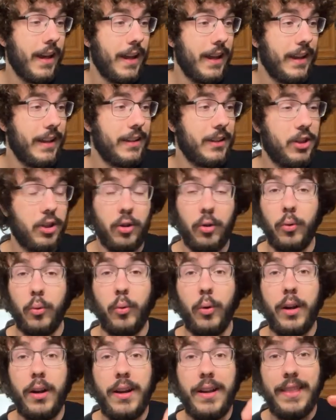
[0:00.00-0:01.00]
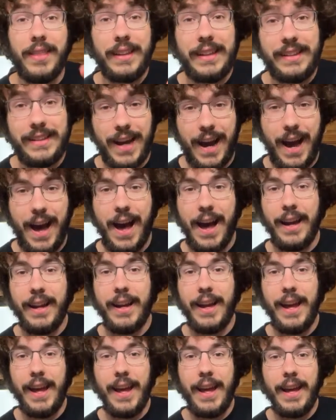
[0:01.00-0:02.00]
into the
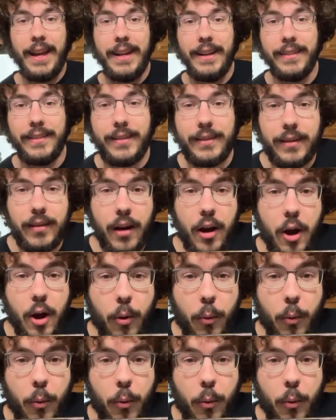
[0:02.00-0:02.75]
TIE Ace.